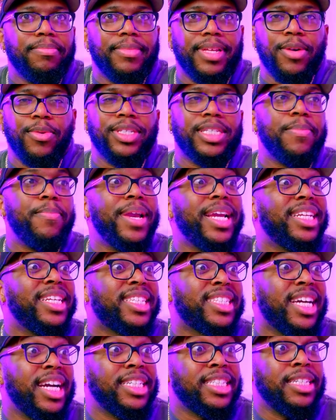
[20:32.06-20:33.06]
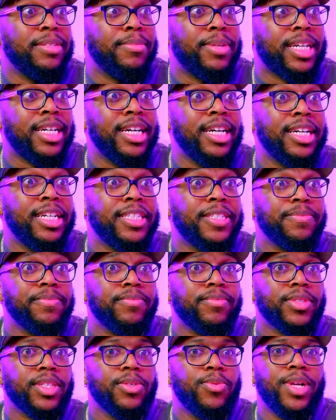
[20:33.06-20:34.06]
it was a big discussion because
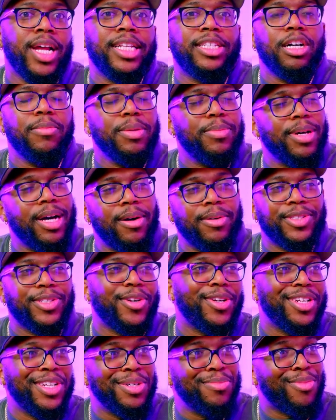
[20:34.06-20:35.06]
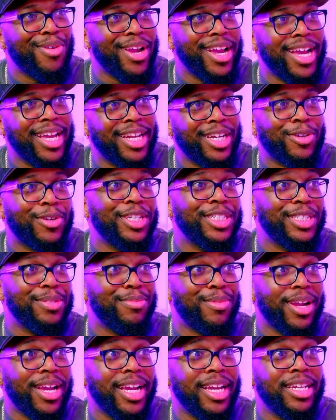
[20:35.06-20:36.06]
when I told people I was starting a new brand, a Christian
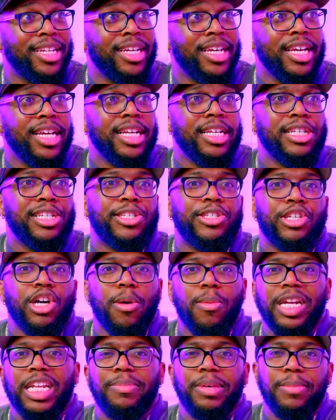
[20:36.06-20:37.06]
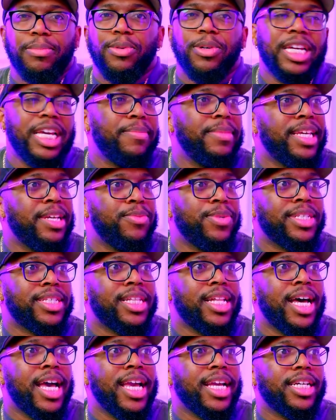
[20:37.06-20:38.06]
brand, so many people hit me and was
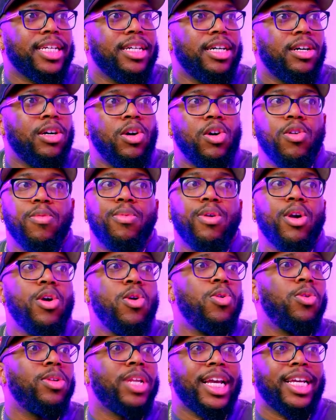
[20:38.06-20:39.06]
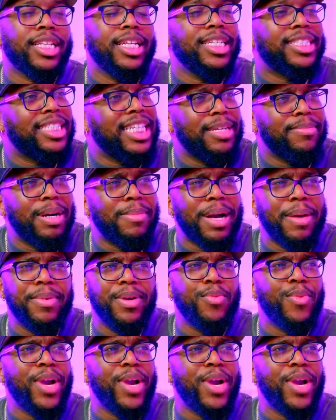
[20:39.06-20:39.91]
like, oh bro, like let's team up. I've been